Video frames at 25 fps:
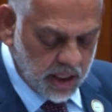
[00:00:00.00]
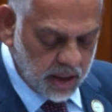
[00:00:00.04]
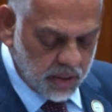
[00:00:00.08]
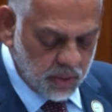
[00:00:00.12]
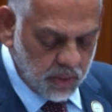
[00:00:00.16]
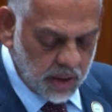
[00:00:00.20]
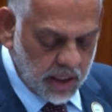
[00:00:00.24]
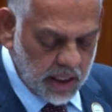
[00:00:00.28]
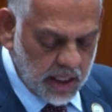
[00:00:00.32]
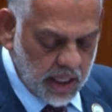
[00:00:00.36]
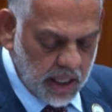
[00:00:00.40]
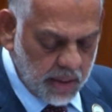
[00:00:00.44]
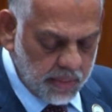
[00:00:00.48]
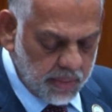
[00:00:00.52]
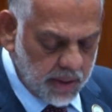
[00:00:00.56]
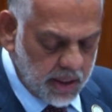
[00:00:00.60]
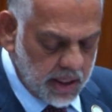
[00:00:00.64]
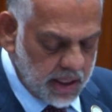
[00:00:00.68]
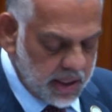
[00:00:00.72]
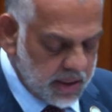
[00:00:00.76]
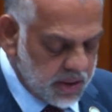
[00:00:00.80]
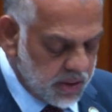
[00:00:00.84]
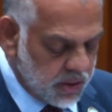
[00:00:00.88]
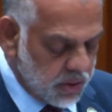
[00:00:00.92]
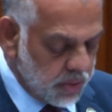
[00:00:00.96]
It will
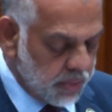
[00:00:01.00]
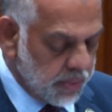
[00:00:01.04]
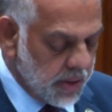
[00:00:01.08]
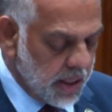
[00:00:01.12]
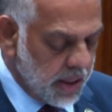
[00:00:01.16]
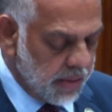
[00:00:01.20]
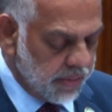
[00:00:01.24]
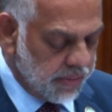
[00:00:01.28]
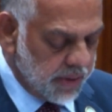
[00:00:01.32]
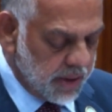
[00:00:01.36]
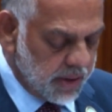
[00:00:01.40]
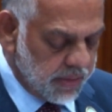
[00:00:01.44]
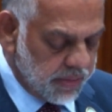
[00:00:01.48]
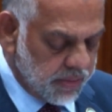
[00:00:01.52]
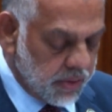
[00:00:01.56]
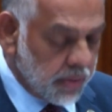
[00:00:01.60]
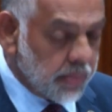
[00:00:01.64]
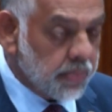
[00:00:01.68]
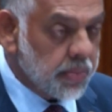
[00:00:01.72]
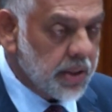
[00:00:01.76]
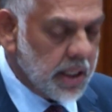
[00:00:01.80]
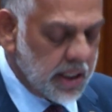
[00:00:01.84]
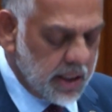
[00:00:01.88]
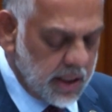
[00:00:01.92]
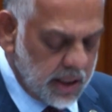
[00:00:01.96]
enable us to benefit
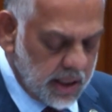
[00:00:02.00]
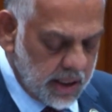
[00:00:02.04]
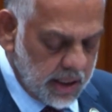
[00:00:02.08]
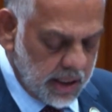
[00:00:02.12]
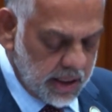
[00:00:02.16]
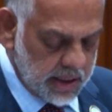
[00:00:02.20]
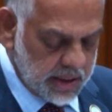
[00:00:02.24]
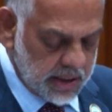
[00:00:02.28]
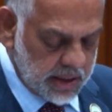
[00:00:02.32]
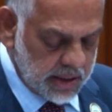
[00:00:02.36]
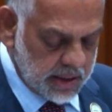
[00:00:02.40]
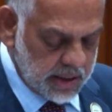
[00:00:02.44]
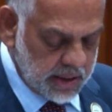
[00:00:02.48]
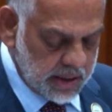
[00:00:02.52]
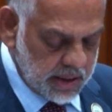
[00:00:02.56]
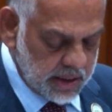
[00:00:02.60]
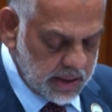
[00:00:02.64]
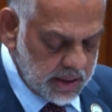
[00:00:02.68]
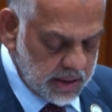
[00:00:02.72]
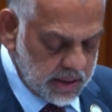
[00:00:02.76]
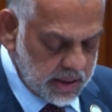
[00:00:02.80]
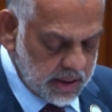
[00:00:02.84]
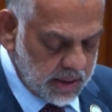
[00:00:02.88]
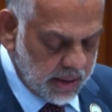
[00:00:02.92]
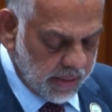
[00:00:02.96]
from technical
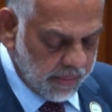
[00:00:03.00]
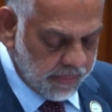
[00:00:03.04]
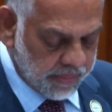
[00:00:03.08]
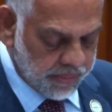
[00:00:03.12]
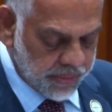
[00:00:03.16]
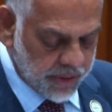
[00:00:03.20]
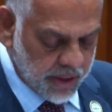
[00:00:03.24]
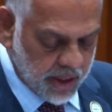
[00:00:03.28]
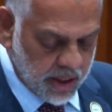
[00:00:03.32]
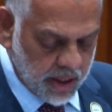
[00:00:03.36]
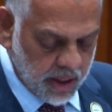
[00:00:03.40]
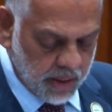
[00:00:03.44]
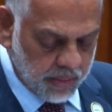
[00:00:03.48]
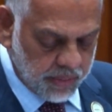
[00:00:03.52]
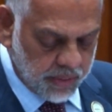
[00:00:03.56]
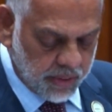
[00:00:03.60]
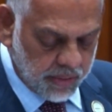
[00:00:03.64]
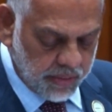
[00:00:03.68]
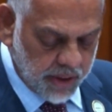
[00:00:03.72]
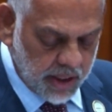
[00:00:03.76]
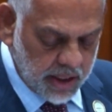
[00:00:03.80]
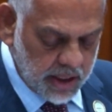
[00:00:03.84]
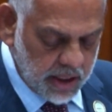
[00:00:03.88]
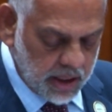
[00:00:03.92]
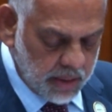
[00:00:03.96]
assistance
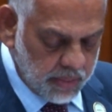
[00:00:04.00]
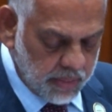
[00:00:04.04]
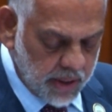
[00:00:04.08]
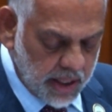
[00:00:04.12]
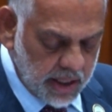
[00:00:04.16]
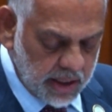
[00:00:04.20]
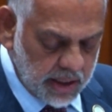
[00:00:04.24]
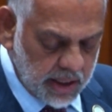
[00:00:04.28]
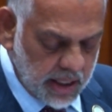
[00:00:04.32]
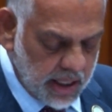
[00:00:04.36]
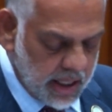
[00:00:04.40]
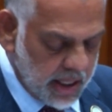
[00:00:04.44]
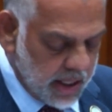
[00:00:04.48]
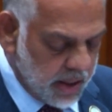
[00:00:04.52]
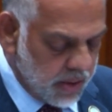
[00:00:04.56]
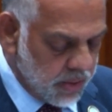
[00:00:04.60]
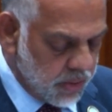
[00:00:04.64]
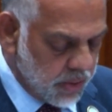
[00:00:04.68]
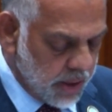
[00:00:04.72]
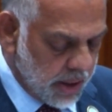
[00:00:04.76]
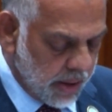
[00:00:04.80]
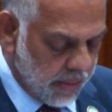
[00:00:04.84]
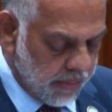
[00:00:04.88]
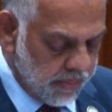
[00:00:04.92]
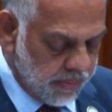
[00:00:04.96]
provided by the
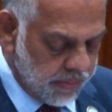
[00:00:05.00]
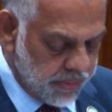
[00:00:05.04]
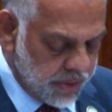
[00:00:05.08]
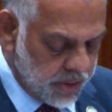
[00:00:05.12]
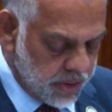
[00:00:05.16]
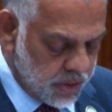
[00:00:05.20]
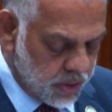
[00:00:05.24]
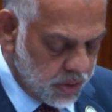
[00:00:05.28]
IOM